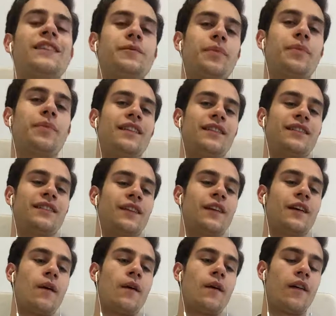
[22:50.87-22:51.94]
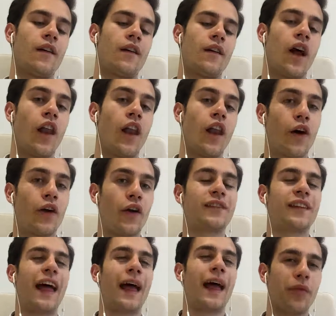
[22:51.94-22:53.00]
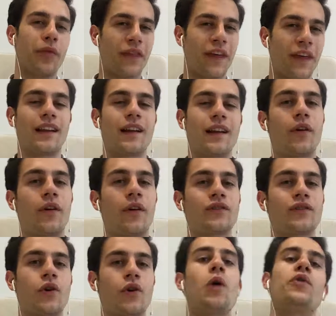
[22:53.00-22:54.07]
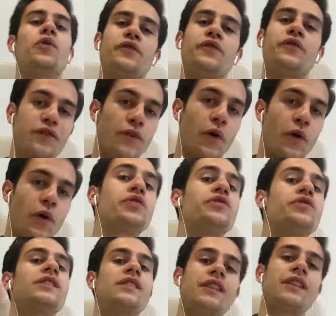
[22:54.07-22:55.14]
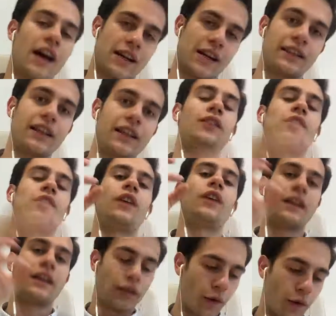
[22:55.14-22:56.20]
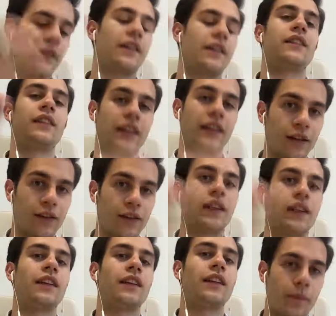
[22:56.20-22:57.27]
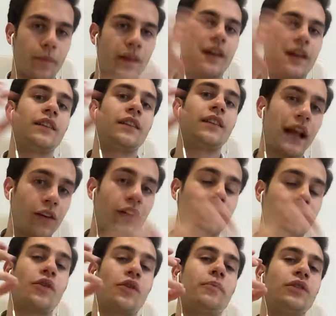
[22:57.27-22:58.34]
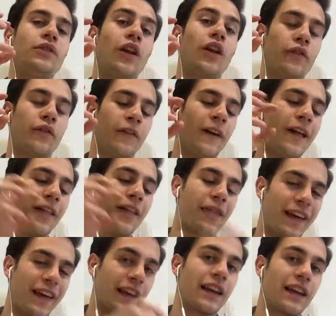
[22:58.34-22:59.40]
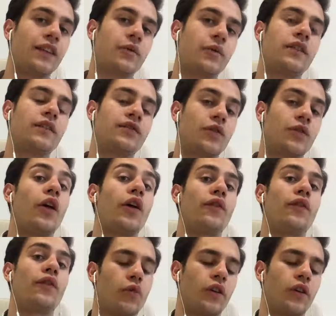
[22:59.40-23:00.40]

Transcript: I spent a lot of time thinking about it. So I was very focused I need a title, I need a topic, I need a title, I need a topic, I need a title. So I put a lot of thinking into it. So a lot of work.